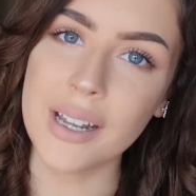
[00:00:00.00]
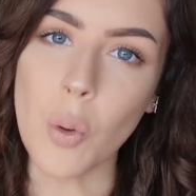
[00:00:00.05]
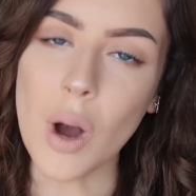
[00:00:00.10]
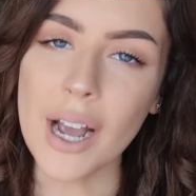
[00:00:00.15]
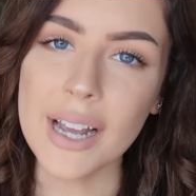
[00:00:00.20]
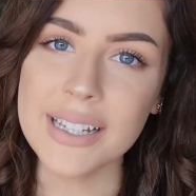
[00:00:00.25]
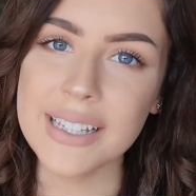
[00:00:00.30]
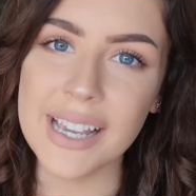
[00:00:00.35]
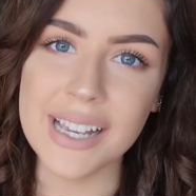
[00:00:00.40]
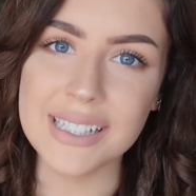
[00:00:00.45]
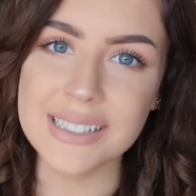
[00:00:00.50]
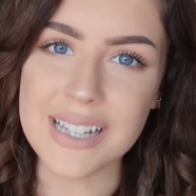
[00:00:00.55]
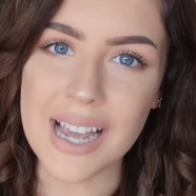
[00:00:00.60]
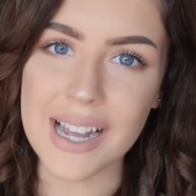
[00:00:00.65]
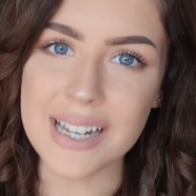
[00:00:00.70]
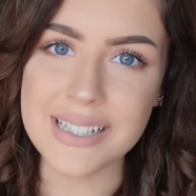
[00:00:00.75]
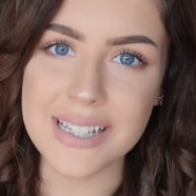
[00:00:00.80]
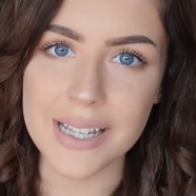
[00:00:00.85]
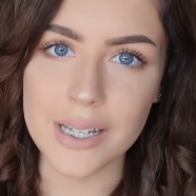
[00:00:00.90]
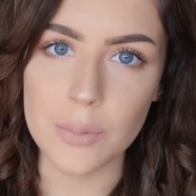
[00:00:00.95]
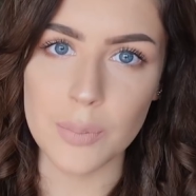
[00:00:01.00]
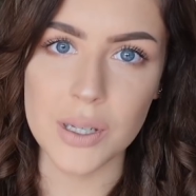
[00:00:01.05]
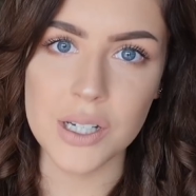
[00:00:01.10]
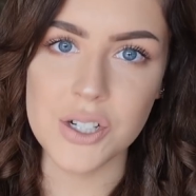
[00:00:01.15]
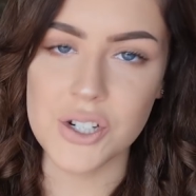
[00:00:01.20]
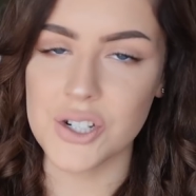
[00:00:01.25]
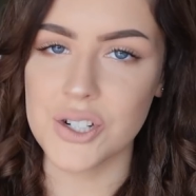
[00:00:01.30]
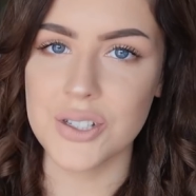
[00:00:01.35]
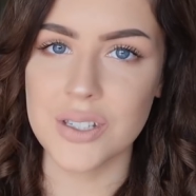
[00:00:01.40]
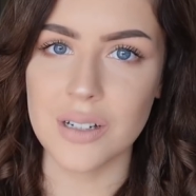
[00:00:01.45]
Why can't I take
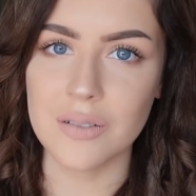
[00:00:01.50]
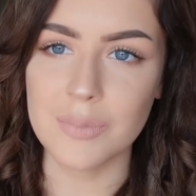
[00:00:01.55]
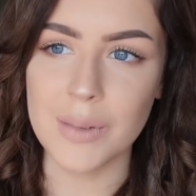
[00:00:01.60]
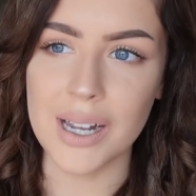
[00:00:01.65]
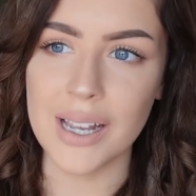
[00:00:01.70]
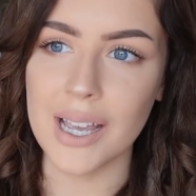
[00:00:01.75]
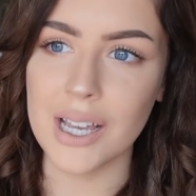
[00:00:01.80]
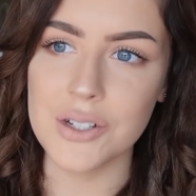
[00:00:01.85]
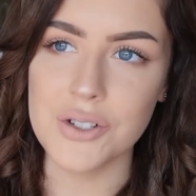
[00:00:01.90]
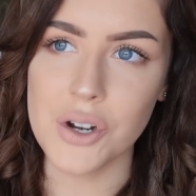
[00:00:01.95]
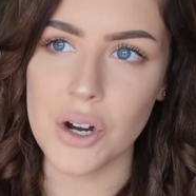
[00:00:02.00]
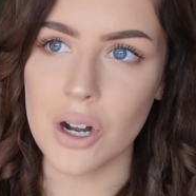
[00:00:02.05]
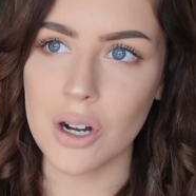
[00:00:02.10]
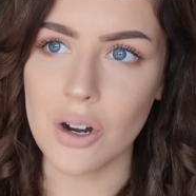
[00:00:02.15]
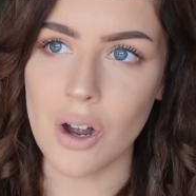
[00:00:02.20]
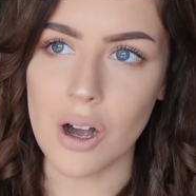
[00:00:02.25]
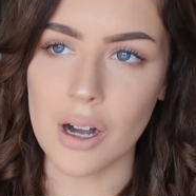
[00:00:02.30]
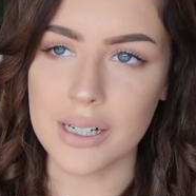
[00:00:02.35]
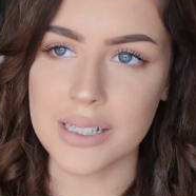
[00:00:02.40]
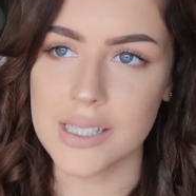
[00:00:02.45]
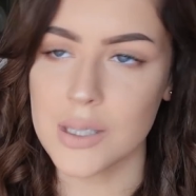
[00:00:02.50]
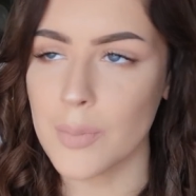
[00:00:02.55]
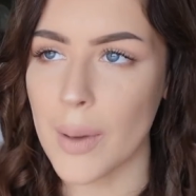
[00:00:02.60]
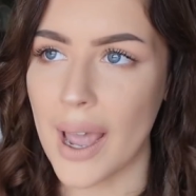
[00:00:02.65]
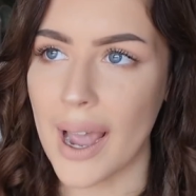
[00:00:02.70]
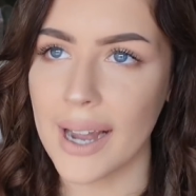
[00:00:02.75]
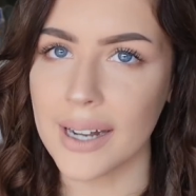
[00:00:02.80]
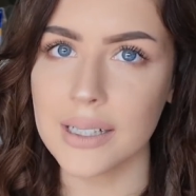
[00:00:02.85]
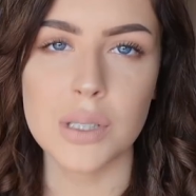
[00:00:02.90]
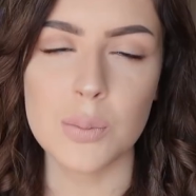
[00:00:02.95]
pictures of my hedgehog on its
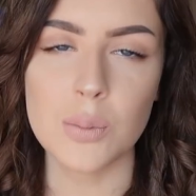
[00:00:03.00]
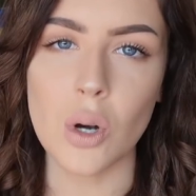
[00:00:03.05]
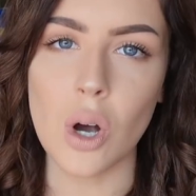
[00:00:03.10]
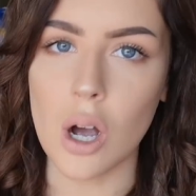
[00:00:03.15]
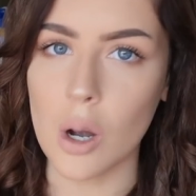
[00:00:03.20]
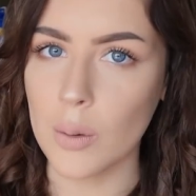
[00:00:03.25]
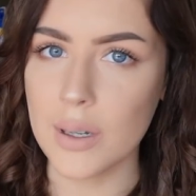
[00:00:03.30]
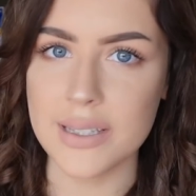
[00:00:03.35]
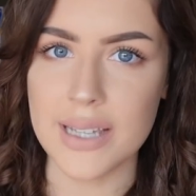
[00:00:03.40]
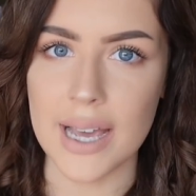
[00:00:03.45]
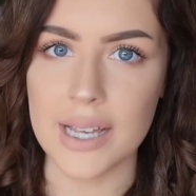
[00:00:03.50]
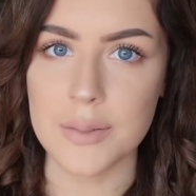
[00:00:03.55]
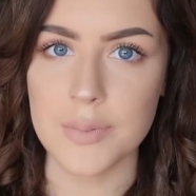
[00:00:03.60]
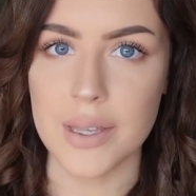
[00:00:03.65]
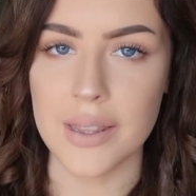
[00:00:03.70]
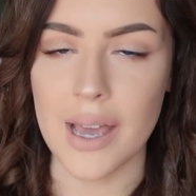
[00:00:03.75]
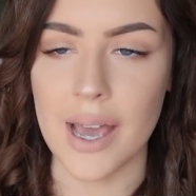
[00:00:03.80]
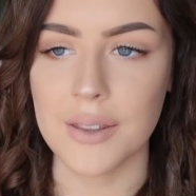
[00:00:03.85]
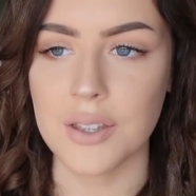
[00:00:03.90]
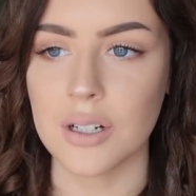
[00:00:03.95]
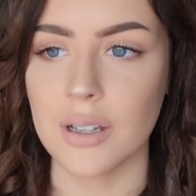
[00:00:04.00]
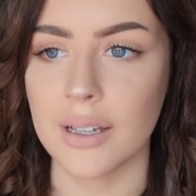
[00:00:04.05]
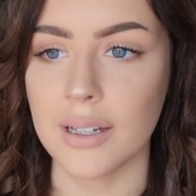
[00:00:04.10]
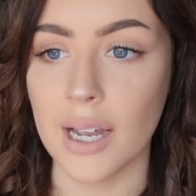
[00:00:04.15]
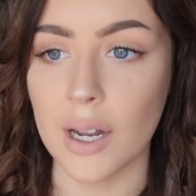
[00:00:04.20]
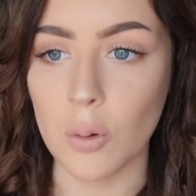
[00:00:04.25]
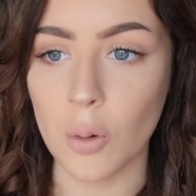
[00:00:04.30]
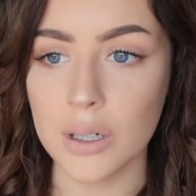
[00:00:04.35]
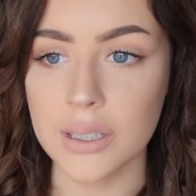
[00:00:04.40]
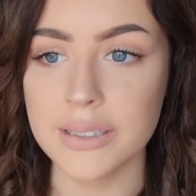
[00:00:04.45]
back? People always ask me that. They're like,
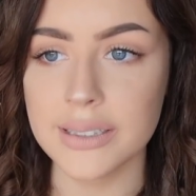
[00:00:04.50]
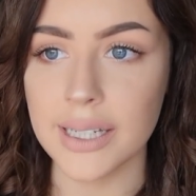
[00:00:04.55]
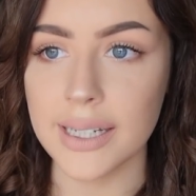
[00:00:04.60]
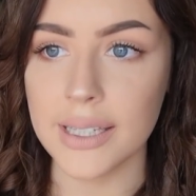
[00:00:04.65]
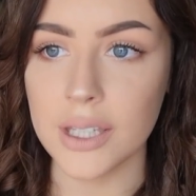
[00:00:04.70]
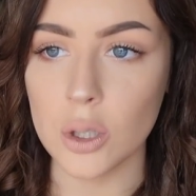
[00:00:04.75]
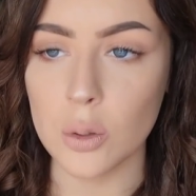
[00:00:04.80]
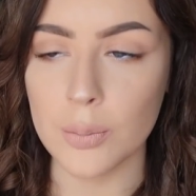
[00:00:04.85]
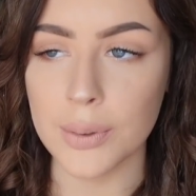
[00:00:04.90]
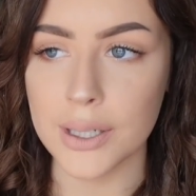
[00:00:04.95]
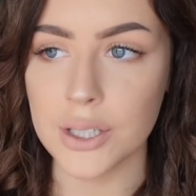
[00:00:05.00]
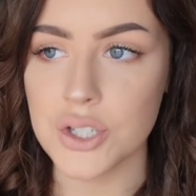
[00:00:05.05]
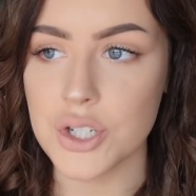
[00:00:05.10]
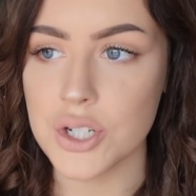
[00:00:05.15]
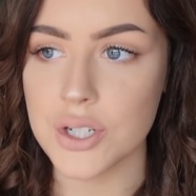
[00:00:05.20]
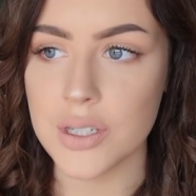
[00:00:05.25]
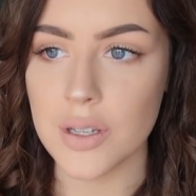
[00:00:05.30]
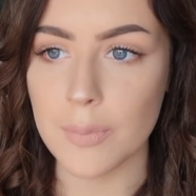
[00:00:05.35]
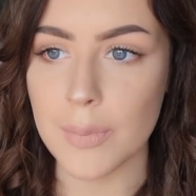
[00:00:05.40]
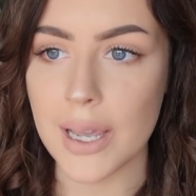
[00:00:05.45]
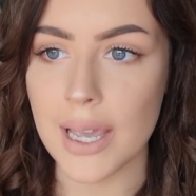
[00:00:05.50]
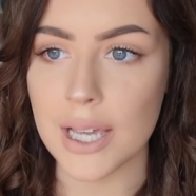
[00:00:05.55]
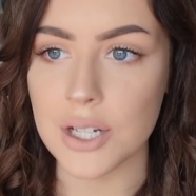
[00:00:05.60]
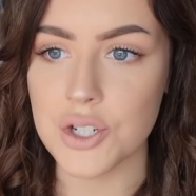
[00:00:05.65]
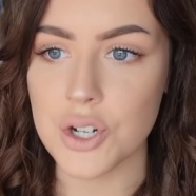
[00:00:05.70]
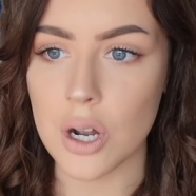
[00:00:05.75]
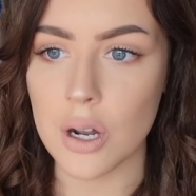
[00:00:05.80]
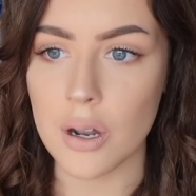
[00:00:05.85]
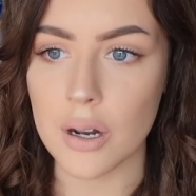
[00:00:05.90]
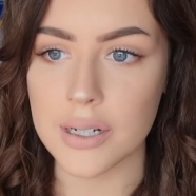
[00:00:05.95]
I want to take cute pictures of my
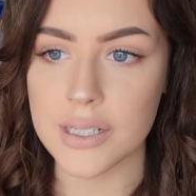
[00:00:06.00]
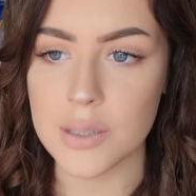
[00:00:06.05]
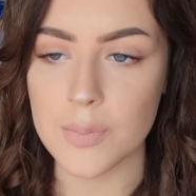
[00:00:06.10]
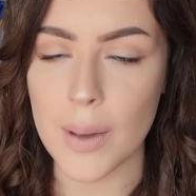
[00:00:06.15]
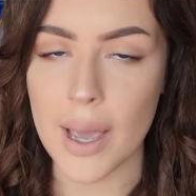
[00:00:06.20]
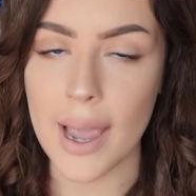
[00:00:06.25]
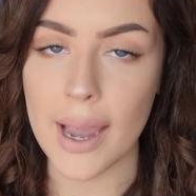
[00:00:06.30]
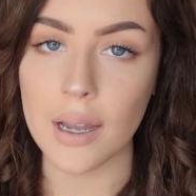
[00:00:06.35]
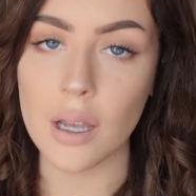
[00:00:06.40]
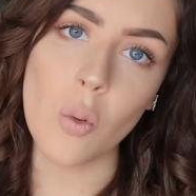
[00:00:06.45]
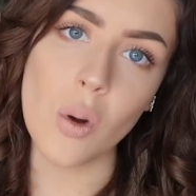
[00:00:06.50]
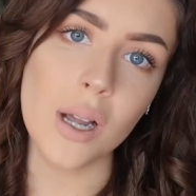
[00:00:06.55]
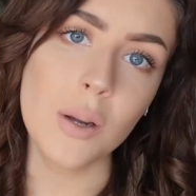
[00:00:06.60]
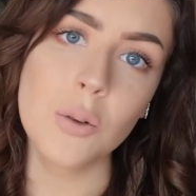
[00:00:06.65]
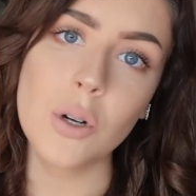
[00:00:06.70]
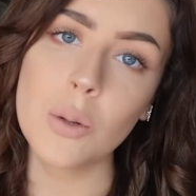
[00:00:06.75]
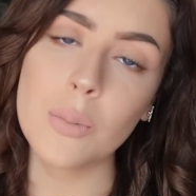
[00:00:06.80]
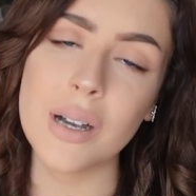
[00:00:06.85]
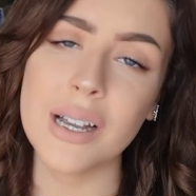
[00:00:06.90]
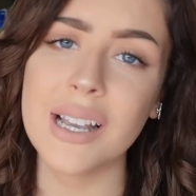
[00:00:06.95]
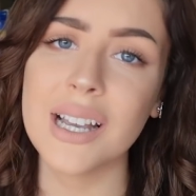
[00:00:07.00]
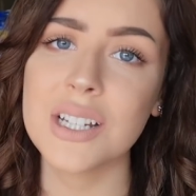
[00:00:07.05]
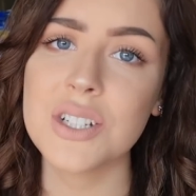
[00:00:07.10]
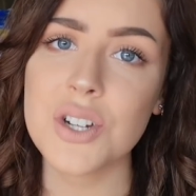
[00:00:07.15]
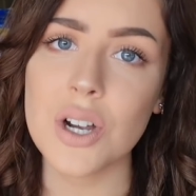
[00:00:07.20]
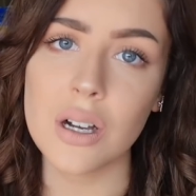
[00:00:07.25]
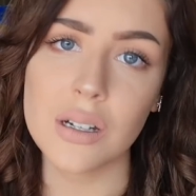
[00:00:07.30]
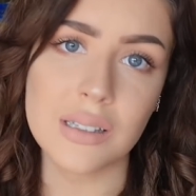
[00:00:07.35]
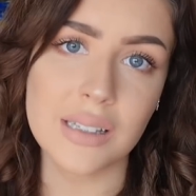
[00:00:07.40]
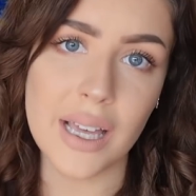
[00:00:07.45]
hedgehog on its back. Why won't my
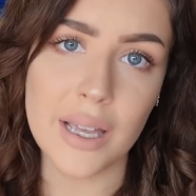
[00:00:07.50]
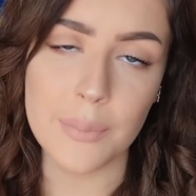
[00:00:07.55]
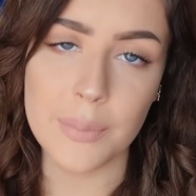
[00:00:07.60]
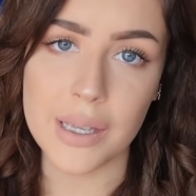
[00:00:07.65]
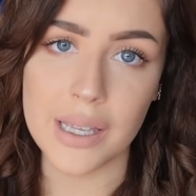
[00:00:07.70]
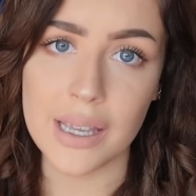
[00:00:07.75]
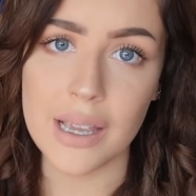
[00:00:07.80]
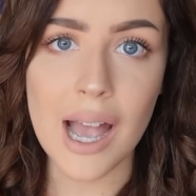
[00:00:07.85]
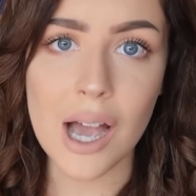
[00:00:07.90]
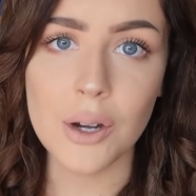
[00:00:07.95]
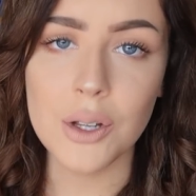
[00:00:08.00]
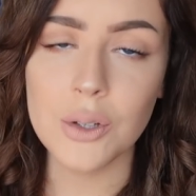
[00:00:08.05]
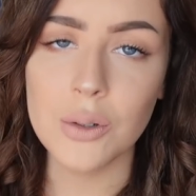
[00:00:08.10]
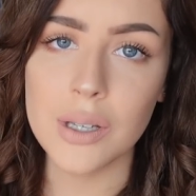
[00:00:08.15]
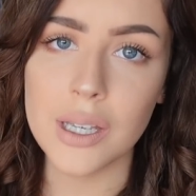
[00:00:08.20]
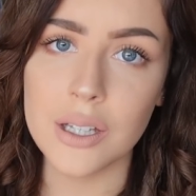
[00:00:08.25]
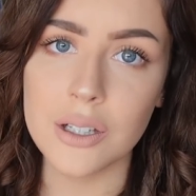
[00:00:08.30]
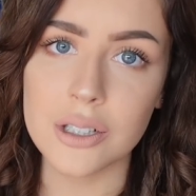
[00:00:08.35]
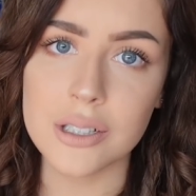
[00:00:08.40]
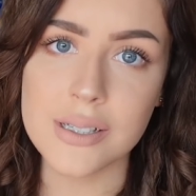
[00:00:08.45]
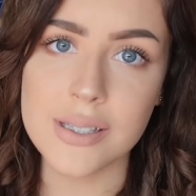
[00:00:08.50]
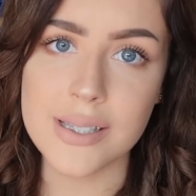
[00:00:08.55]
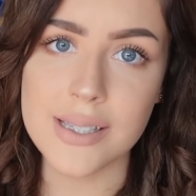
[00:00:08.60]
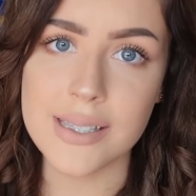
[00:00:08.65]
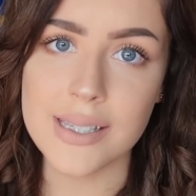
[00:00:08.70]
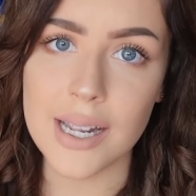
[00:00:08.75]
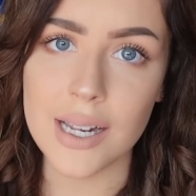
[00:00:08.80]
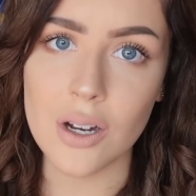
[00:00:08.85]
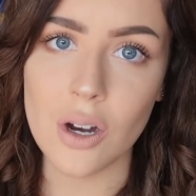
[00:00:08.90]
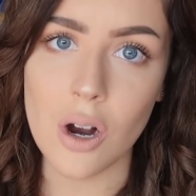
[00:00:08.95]
hedgehog let me? How do you get yours to
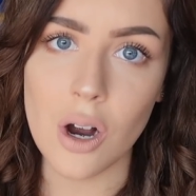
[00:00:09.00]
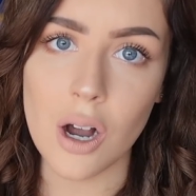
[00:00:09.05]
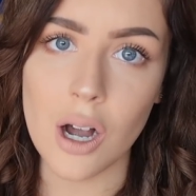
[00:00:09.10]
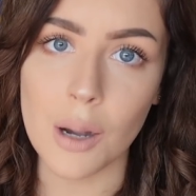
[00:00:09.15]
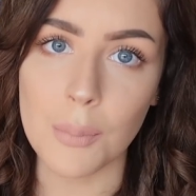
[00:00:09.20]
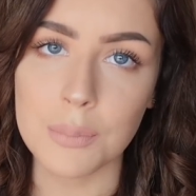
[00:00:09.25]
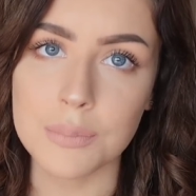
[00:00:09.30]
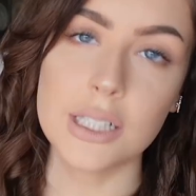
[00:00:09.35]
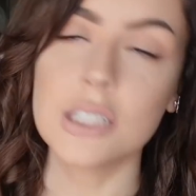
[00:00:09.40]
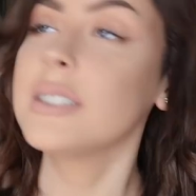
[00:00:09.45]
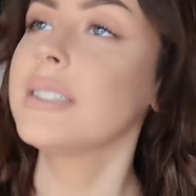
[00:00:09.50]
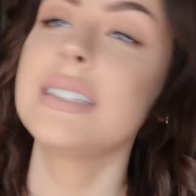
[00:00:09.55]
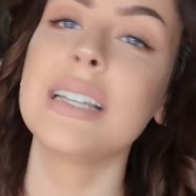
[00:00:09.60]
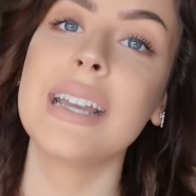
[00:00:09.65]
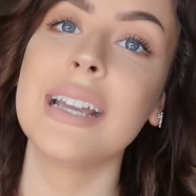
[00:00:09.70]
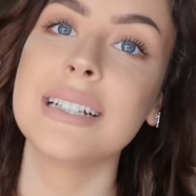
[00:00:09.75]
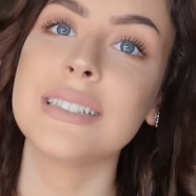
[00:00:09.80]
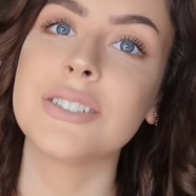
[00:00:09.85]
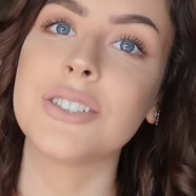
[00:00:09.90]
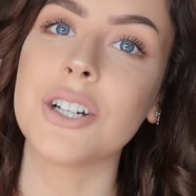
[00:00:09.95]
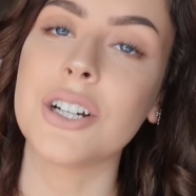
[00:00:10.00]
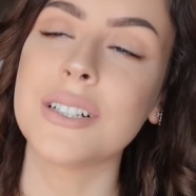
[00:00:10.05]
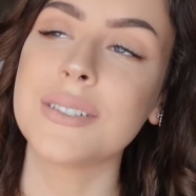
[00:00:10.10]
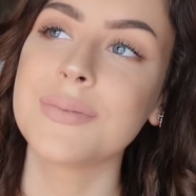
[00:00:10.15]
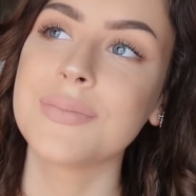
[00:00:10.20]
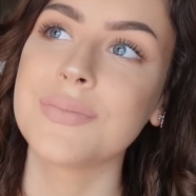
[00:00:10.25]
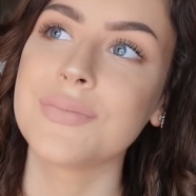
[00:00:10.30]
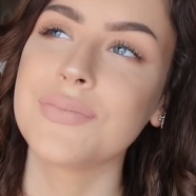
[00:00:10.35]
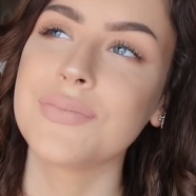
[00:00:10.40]
stay calm? Here's the answer.